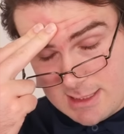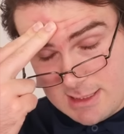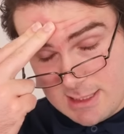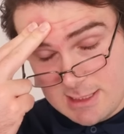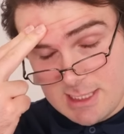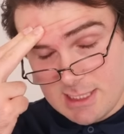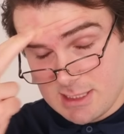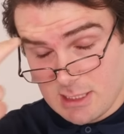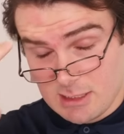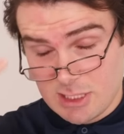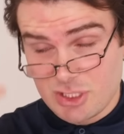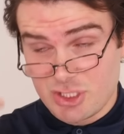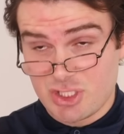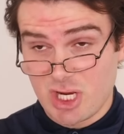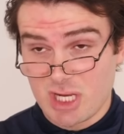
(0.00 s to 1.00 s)
this is a
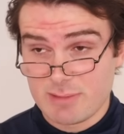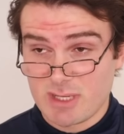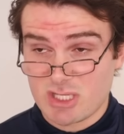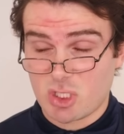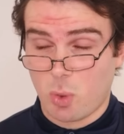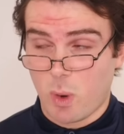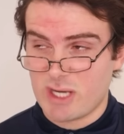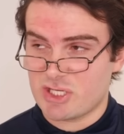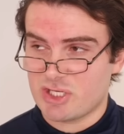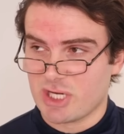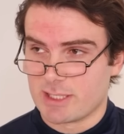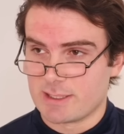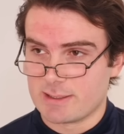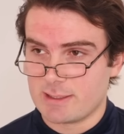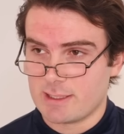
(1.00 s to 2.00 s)
legitimate
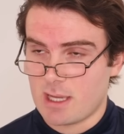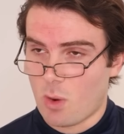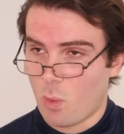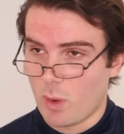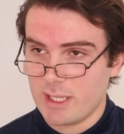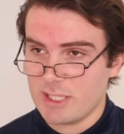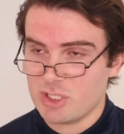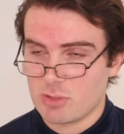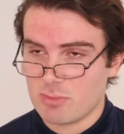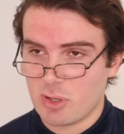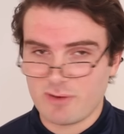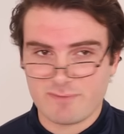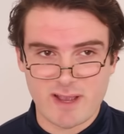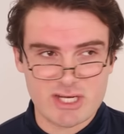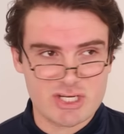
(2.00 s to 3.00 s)
question. What is your
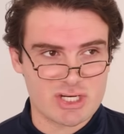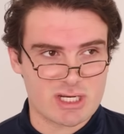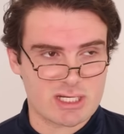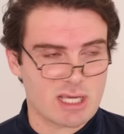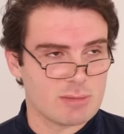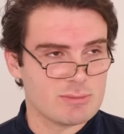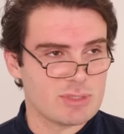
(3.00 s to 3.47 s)
motivation to come to